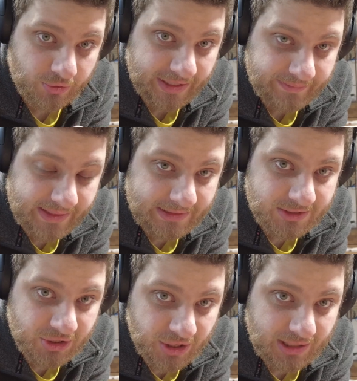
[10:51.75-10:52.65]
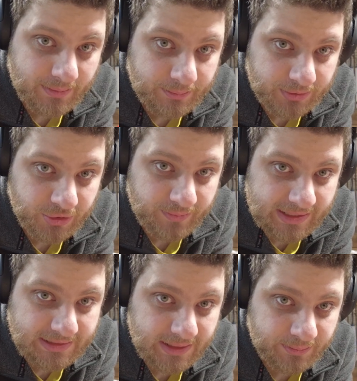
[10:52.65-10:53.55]
green means good, blue
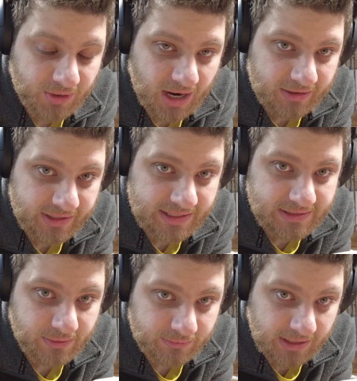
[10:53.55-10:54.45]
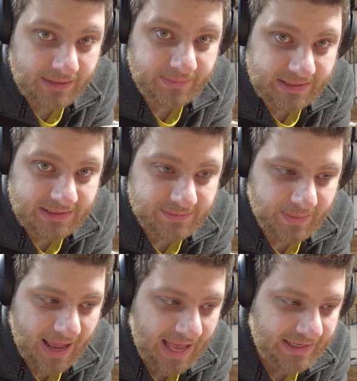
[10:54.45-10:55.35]
means in progress, red means
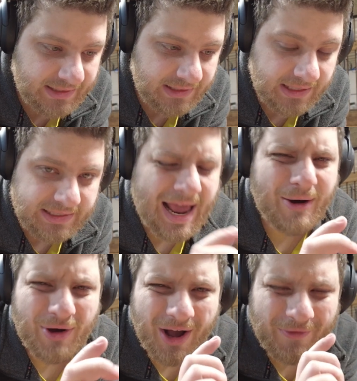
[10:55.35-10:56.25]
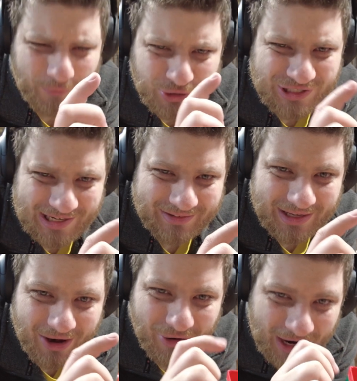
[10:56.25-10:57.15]
bad. Now,
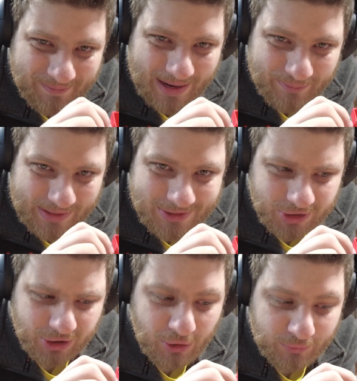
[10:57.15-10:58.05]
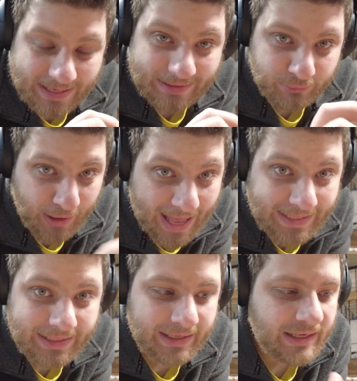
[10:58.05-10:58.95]
unfortunately, a lot of my bins are already
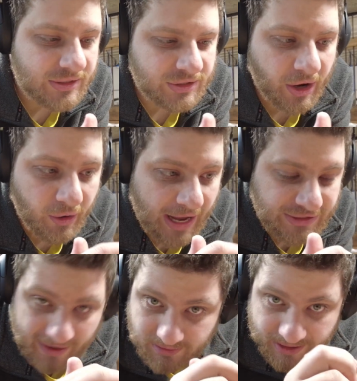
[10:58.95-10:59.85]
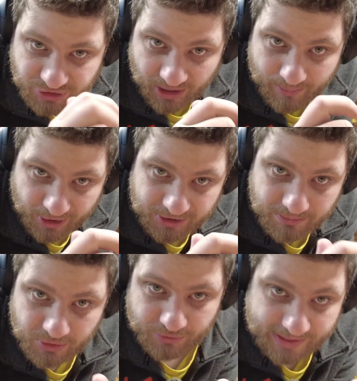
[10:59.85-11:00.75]
red, so I just have to make sure I mark
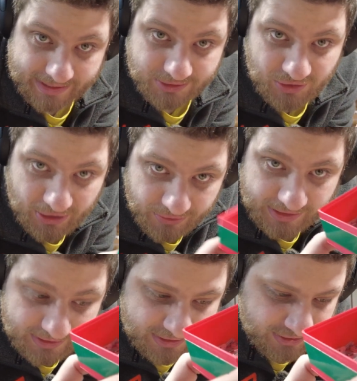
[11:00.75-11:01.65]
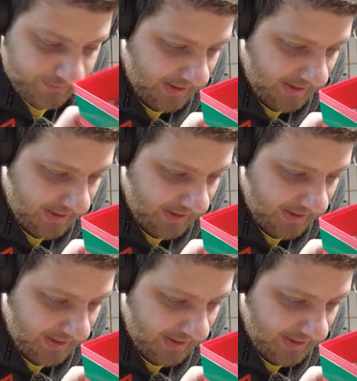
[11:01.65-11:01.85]
them green so I don't think these are